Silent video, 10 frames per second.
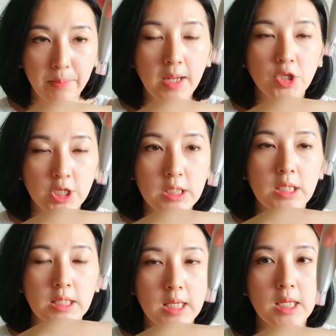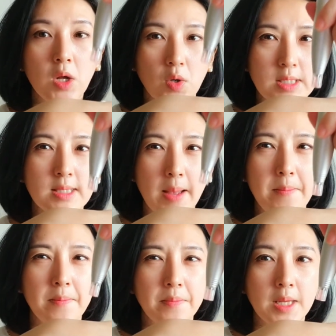Or
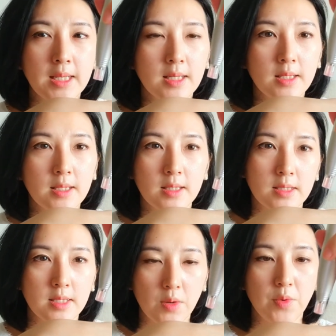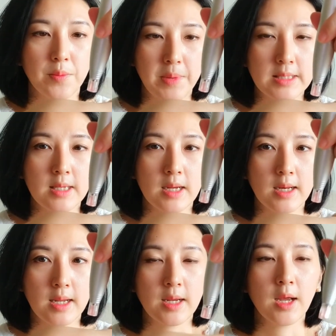stamp in serum,
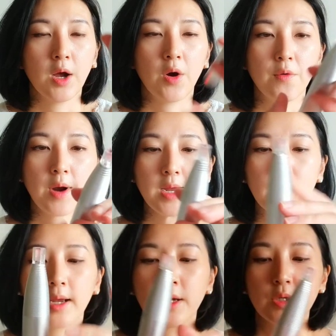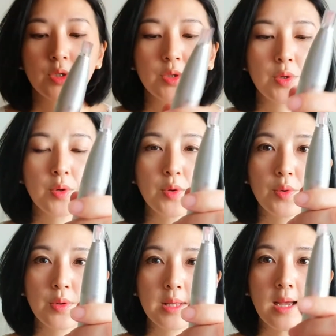basically. All right.
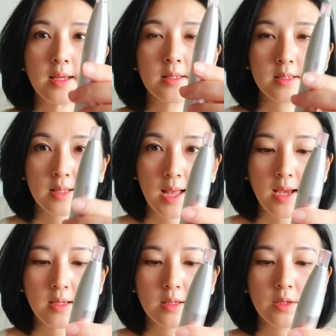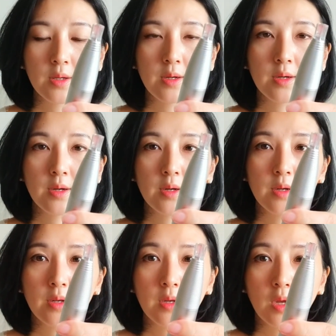So that is that.
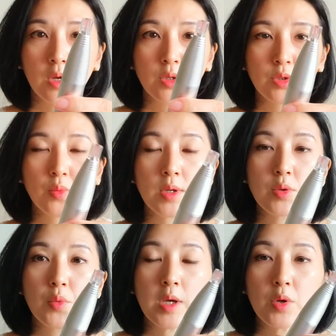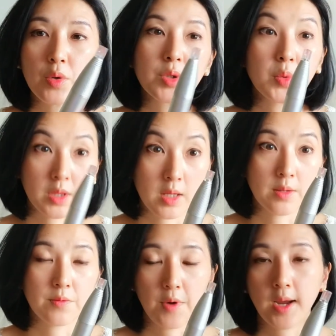So what do we use with
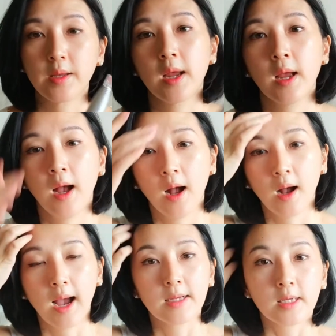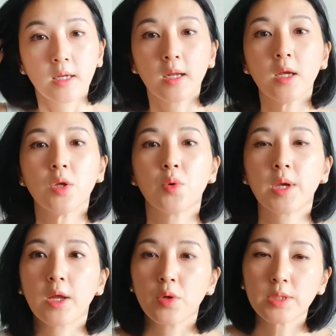it, right? Ideally, you
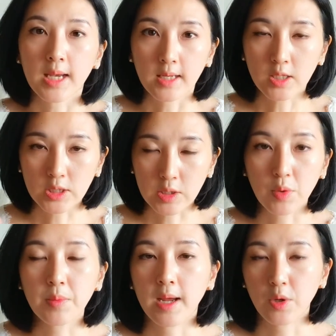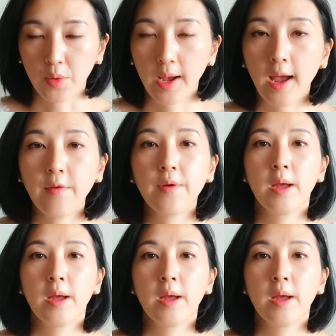can use any serum that you have.